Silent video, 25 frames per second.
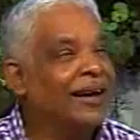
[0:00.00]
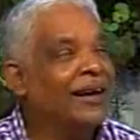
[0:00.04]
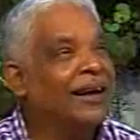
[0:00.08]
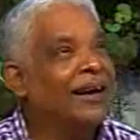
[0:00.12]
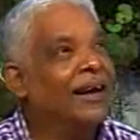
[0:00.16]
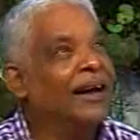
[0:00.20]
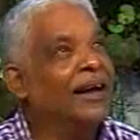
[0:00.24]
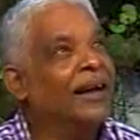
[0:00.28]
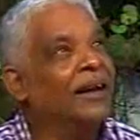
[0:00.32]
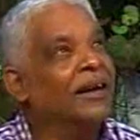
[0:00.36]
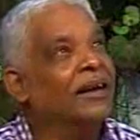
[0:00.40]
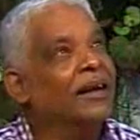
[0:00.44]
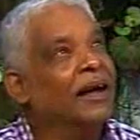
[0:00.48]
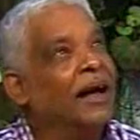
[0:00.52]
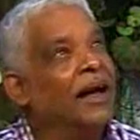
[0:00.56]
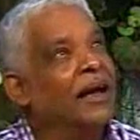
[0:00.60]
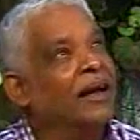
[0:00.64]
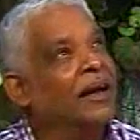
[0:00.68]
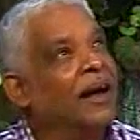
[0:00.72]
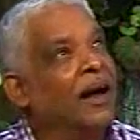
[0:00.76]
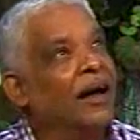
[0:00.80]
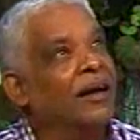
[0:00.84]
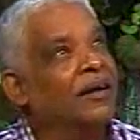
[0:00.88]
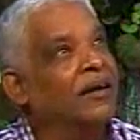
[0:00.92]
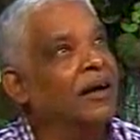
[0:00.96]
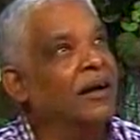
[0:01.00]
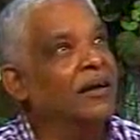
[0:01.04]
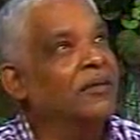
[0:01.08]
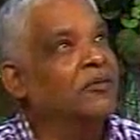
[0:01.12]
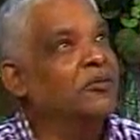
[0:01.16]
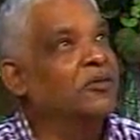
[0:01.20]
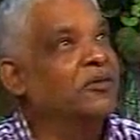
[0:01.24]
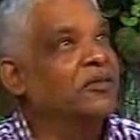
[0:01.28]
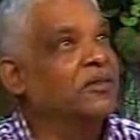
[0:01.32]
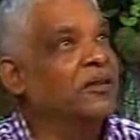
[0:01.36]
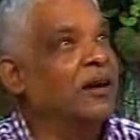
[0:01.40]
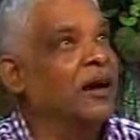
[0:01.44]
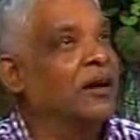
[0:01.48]
And I
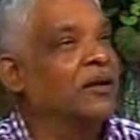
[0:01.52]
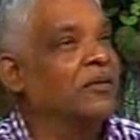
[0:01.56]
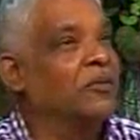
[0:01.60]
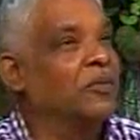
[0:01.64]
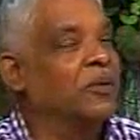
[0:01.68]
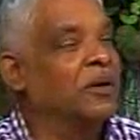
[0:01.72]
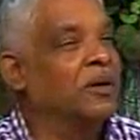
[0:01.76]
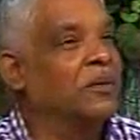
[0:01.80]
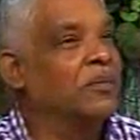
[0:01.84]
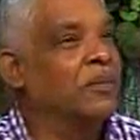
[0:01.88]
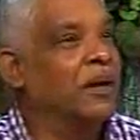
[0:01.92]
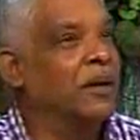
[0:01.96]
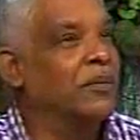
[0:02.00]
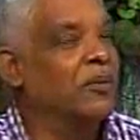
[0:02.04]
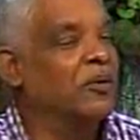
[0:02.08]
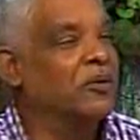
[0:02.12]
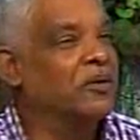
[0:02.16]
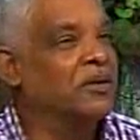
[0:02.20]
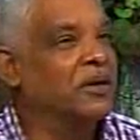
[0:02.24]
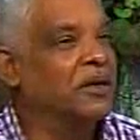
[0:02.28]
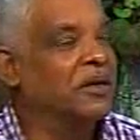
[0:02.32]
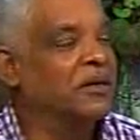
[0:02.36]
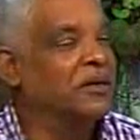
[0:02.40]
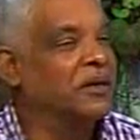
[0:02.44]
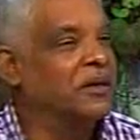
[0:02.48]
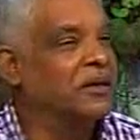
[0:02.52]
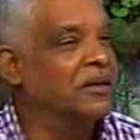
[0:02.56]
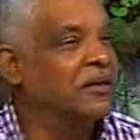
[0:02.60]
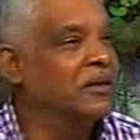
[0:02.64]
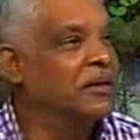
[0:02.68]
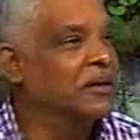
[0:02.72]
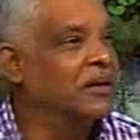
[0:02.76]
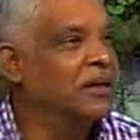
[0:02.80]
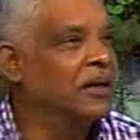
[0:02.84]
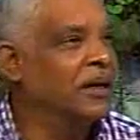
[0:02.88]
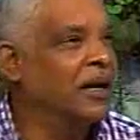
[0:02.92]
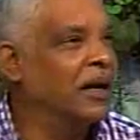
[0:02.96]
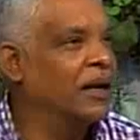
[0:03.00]
would start work by about
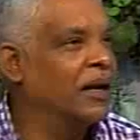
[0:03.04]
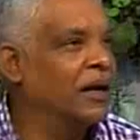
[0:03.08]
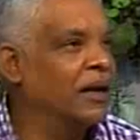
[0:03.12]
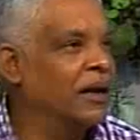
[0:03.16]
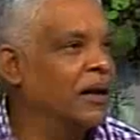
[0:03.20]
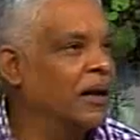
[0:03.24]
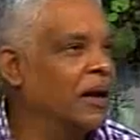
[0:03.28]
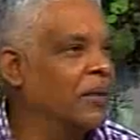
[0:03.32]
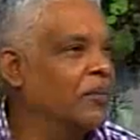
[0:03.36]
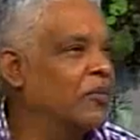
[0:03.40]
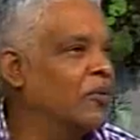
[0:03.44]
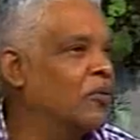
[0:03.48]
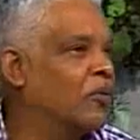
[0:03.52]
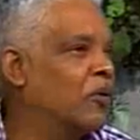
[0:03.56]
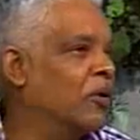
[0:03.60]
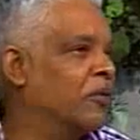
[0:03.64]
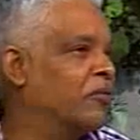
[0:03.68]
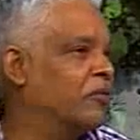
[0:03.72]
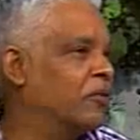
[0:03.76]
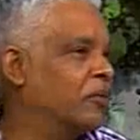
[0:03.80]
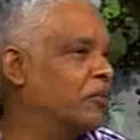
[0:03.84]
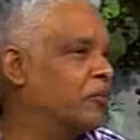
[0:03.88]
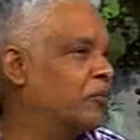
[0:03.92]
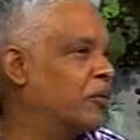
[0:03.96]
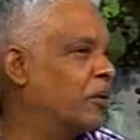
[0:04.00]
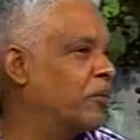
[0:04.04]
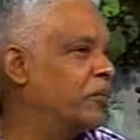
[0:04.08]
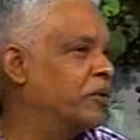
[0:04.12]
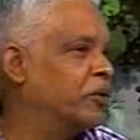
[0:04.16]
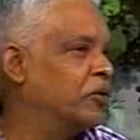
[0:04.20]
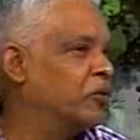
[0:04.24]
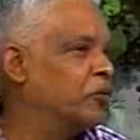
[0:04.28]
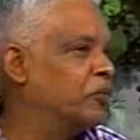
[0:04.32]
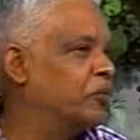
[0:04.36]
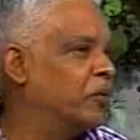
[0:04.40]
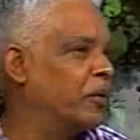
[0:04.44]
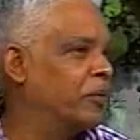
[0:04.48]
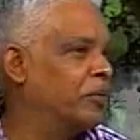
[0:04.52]
10:30, and I move on from property
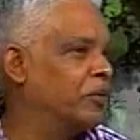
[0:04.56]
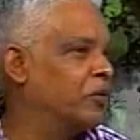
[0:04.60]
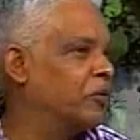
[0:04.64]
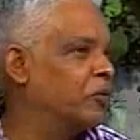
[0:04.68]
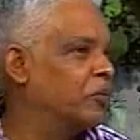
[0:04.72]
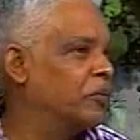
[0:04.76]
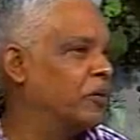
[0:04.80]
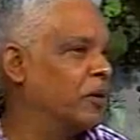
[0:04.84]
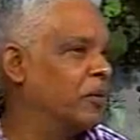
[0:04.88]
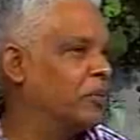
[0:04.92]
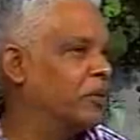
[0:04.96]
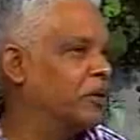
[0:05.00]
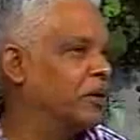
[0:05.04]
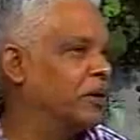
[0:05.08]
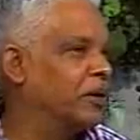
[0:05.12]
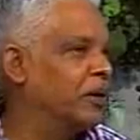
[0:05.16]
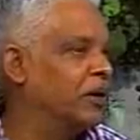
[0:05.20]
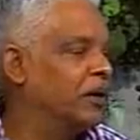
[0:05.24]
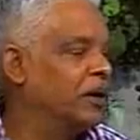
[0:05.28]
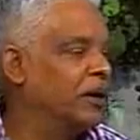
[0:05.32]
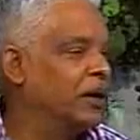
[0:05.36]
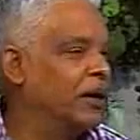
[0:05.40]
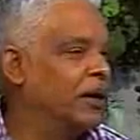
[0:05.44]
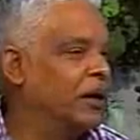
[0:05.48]
to property to property.